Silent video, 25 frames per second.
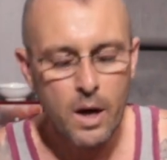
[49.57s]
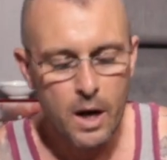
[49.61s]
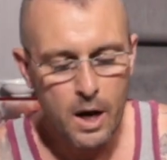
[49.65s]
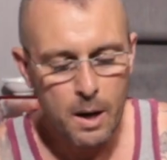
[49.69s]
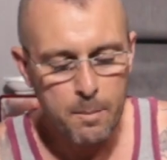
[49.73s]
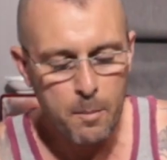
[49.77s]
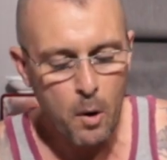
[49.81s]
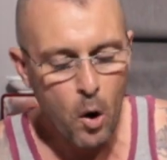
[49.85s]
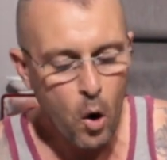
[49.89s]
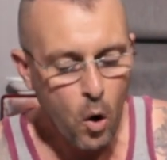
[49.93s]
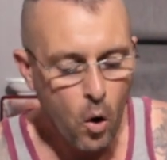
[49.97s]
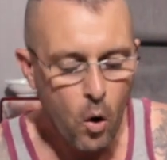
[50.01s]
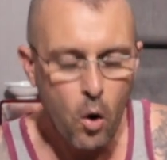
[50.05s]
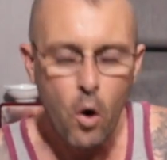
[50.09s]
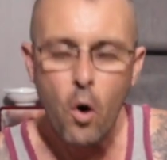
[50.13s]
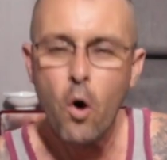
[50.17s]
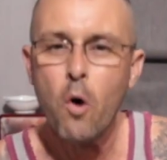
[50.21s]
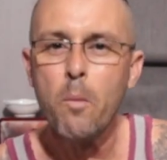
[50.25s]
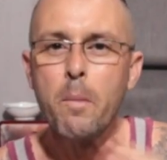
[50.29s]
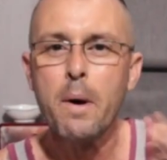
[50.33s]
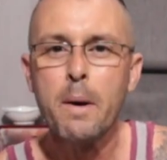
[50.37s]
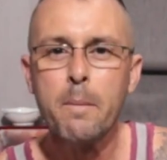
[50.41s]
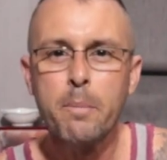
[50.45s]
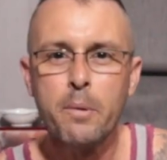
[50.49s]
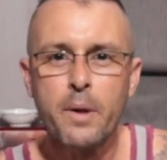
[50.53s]

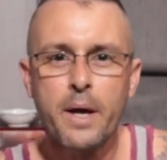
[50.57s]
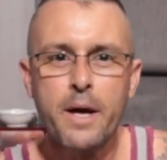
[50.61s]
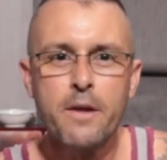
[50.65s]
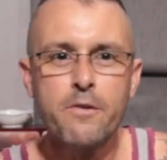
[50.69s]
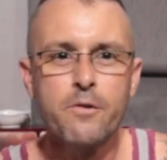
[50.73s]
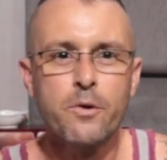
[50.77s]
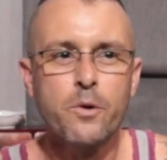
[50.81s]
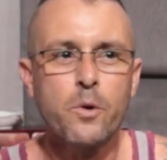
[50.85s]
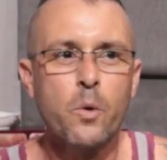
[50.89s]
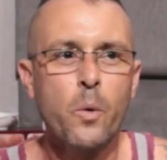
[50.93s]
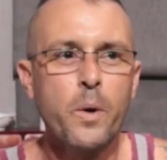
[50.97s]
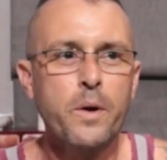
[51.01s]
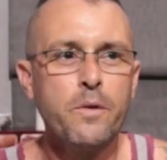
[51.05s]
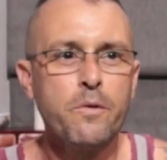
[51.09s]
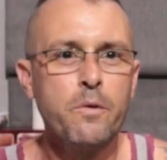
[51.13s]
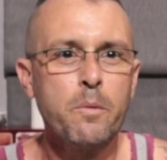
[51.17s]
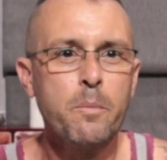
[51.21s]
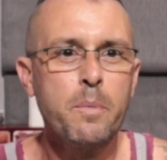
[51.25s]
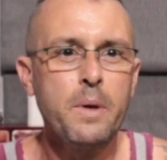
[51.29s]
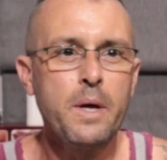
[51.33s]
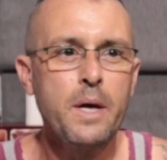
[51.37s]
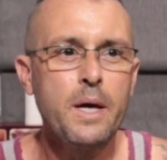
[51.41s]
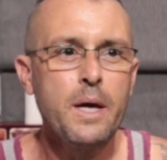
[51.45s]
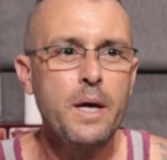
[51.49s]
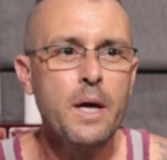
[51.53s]
All my blades are going to
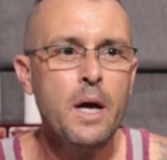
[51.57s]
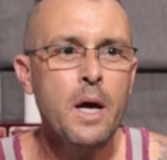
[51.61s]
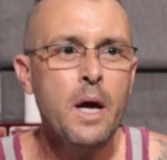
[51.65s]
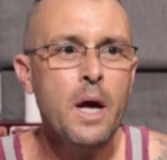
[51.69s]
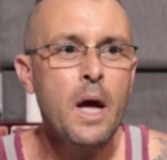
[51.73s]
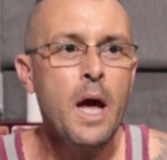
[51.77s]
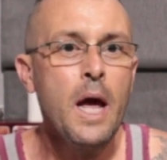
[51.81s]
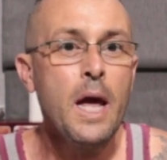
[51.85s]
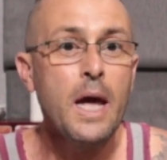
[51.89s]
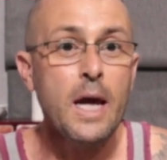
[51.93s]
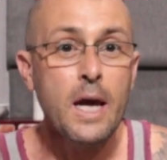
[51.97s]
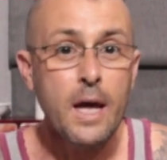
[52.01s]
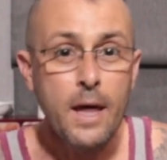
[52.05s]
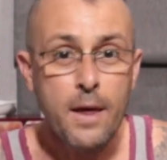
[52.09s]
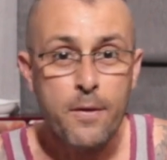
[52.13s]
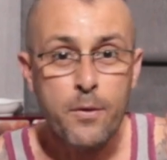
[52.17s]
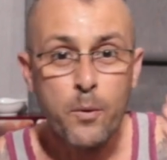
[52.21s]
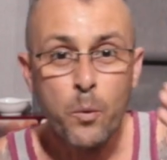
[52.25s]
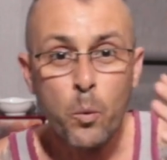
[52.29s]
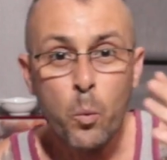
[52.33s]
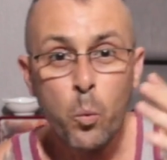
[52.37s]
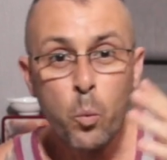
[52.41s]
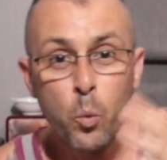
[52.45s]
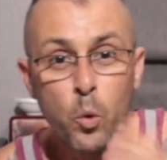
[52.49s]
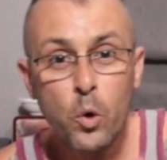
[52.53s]
be
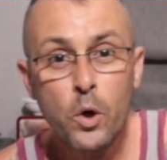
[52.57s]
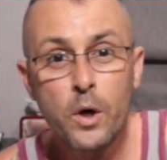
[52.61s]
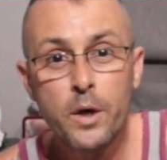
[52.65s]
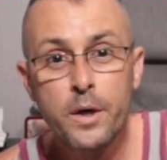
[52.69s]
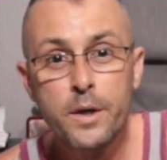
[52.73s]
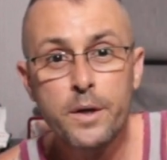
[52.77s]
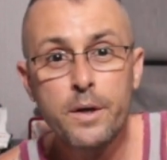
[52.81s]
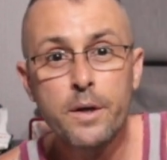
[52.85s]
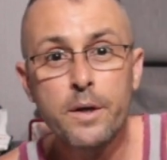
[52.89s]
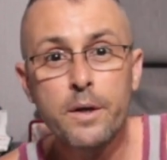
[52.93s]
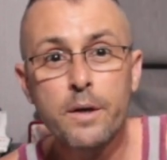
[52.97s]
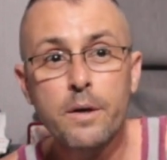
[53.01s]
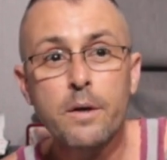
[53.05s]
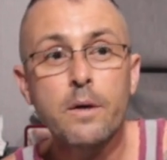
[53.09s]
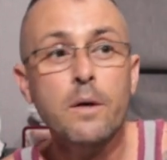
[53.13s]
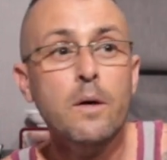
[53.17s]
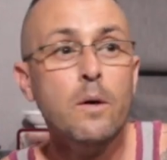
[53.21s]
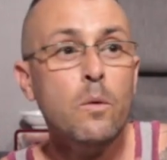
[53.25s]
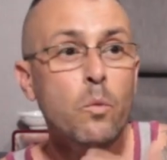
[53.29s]
either wood,